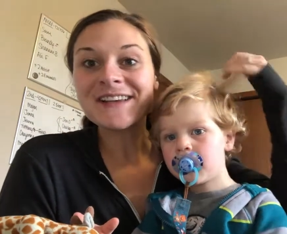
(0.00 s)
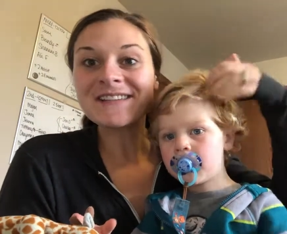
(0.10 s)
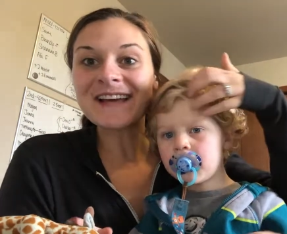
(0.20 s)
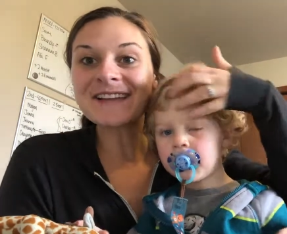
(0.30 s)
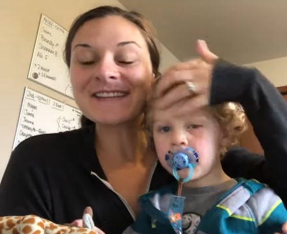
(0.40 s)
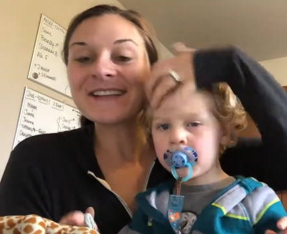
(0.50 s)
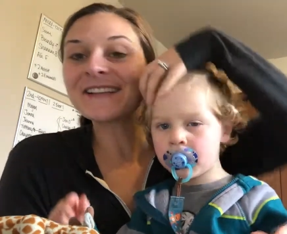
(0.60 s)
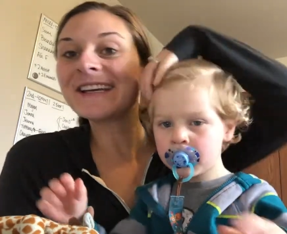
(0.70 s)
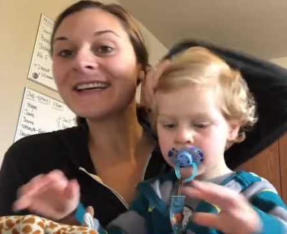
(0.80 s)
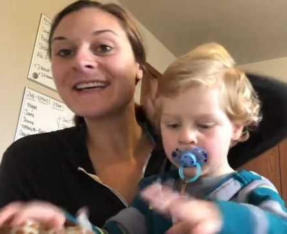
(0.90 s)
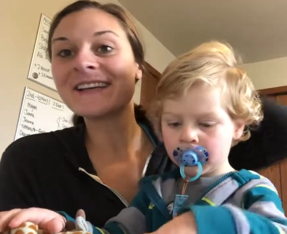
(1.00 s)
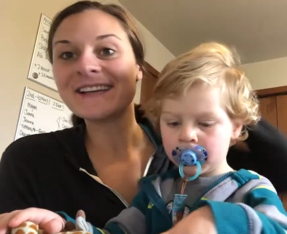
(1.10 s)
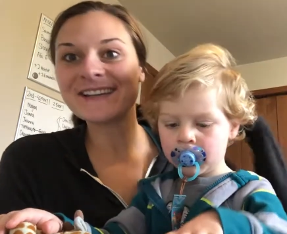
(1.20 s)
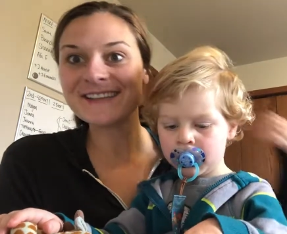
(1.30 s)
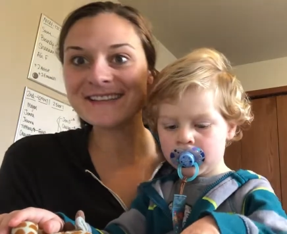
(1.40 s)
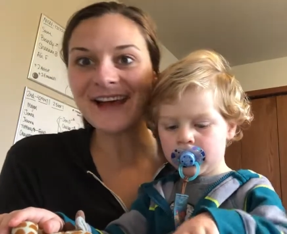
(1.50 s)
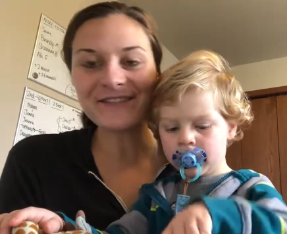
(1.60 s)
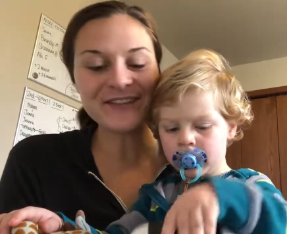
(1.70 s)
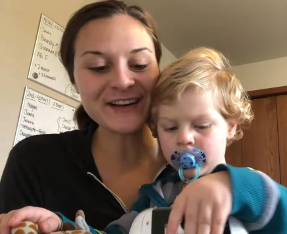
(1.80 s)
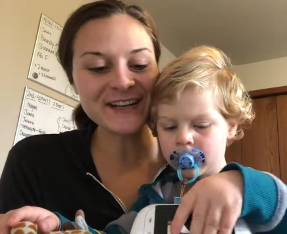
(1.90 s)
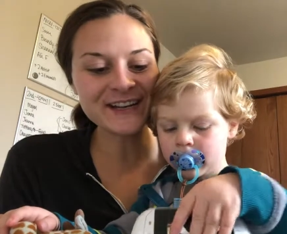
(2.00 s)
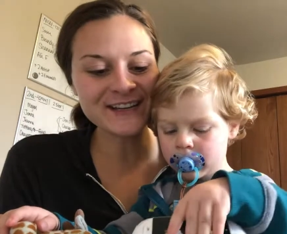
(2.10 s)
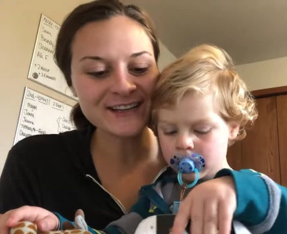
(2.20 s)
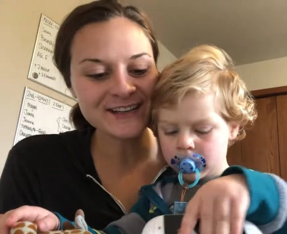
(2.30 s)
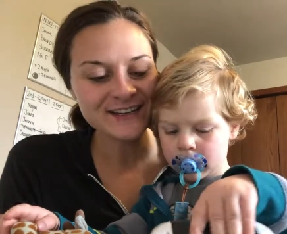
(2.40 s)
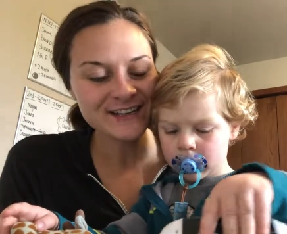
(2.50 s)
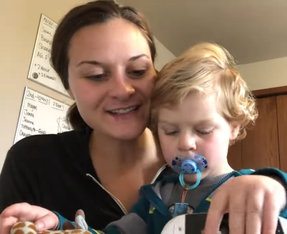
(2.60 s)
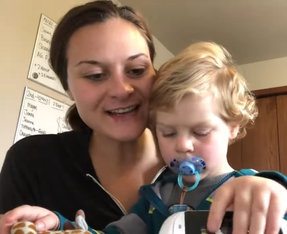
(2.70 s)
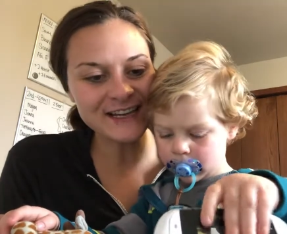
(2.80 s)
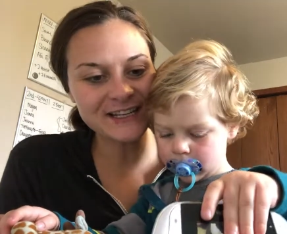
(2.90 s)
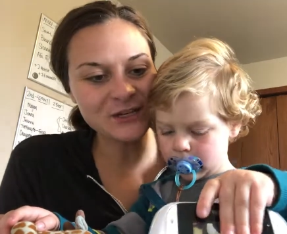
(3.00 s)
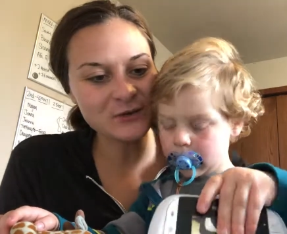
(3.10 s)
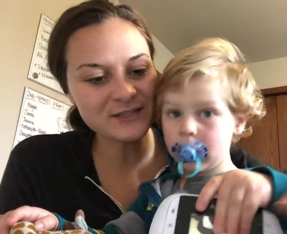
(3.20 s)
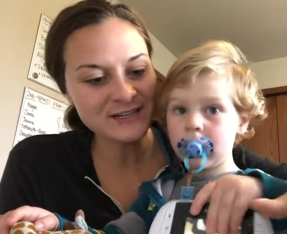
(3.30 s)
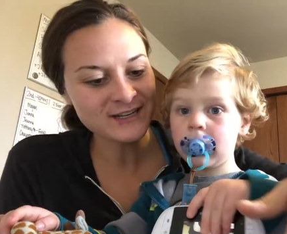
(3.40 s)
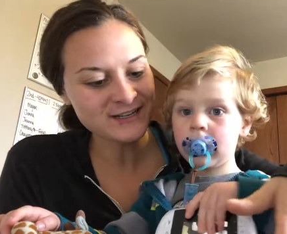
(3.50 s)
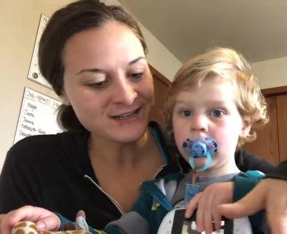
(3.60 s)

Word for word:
Speaker 1: Is that silly? Is that funny? Is that cute?